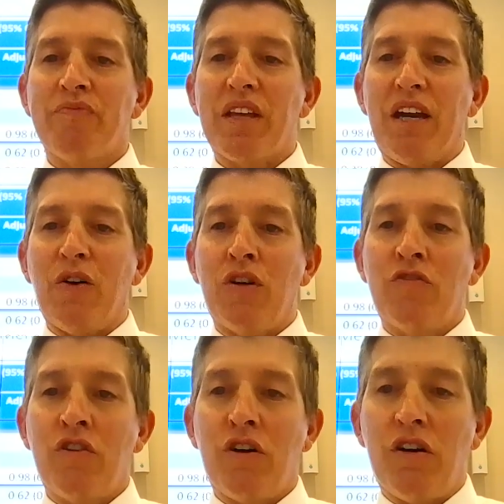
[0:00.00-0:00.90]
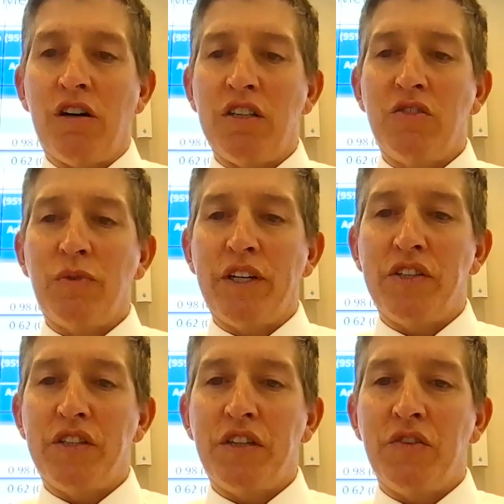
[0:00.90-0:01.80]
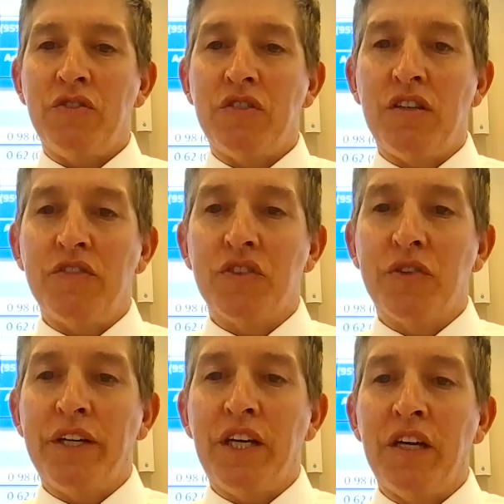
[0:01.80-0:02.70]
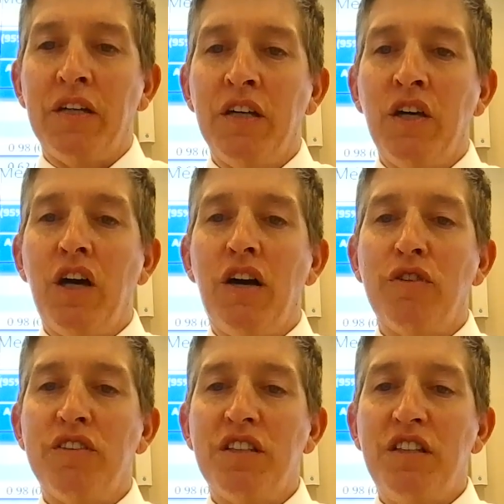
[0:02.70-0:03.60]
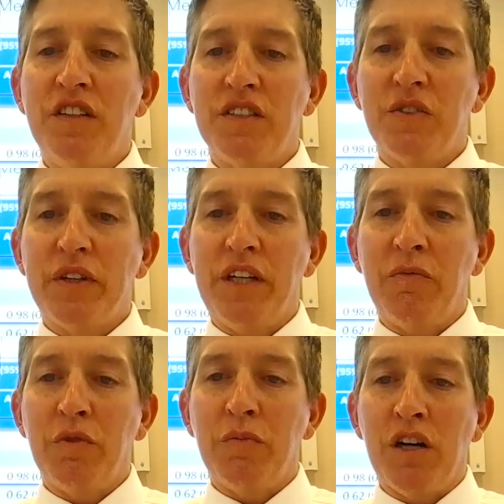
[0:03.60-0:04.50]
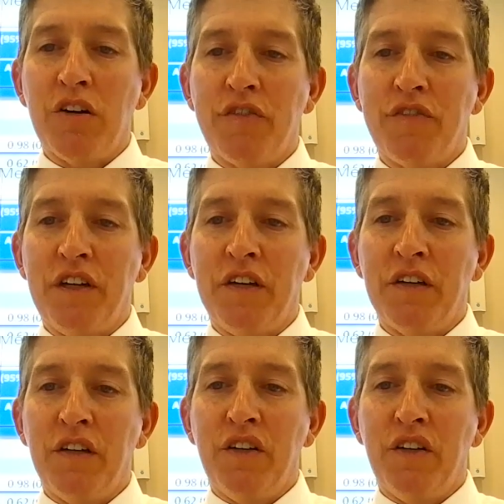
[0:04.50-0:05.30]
However, the odds ratios of receiving screening mammography